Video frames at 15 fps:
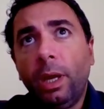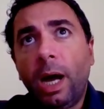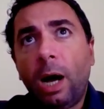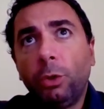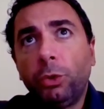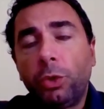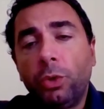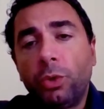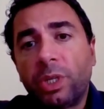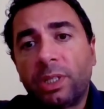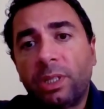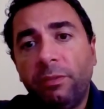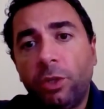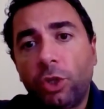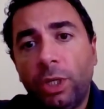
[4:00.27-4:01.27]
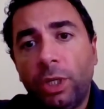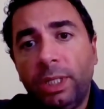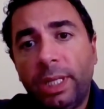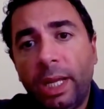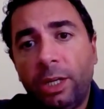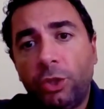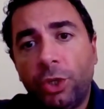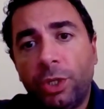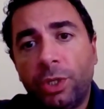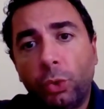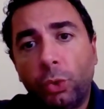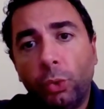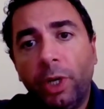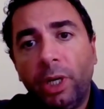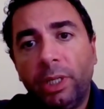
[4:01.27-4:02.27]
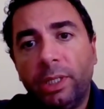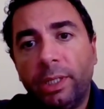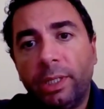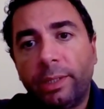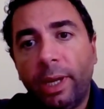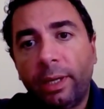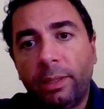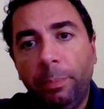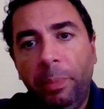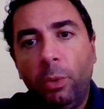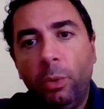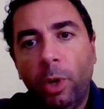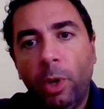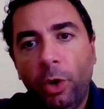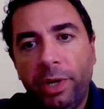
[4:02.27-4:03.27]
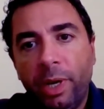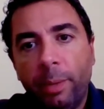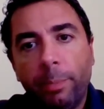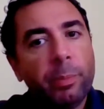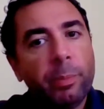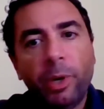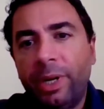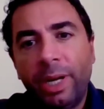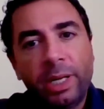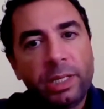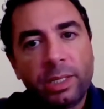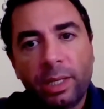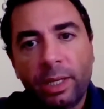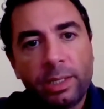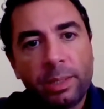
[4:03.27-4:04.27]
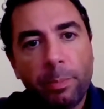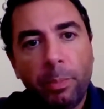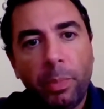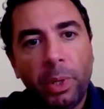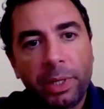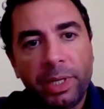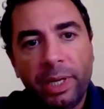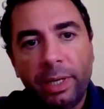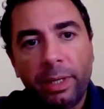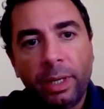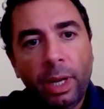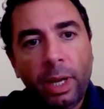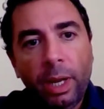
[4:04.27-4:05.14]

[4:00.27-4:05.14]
how to use artificial intelligence to early detect pneumonia. Pneumonia is a burden.